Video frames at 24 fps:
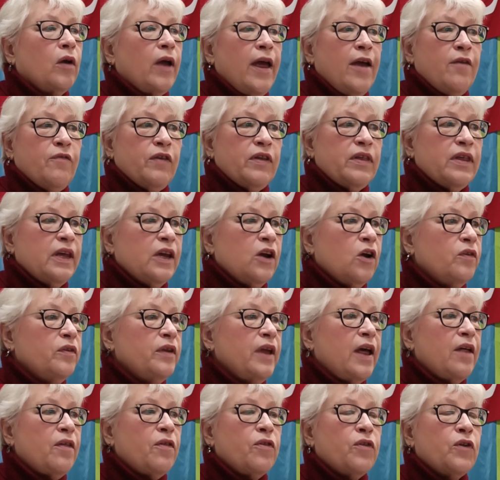everything on
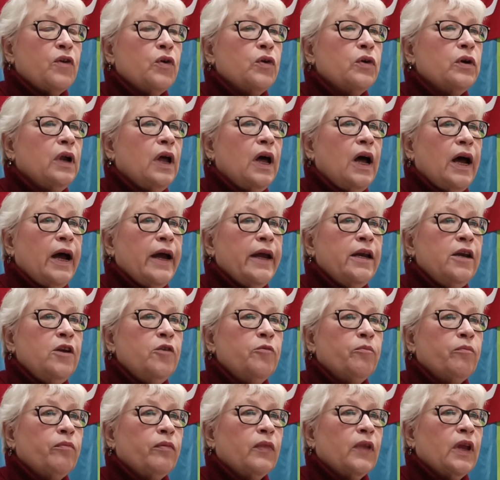that third line
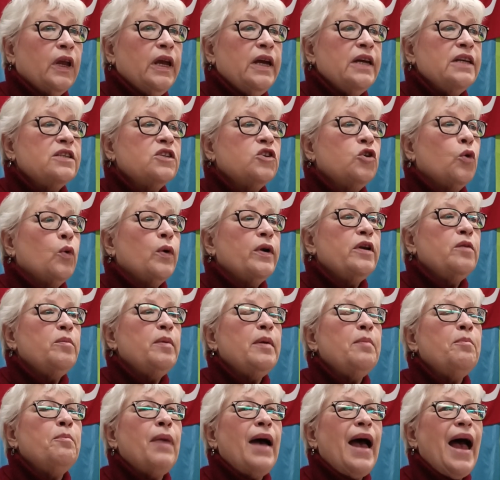is going to
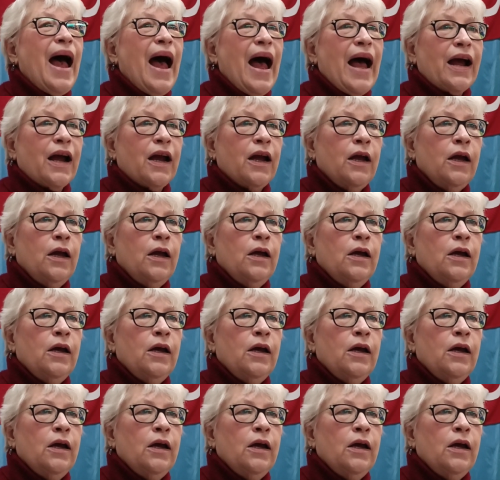be back.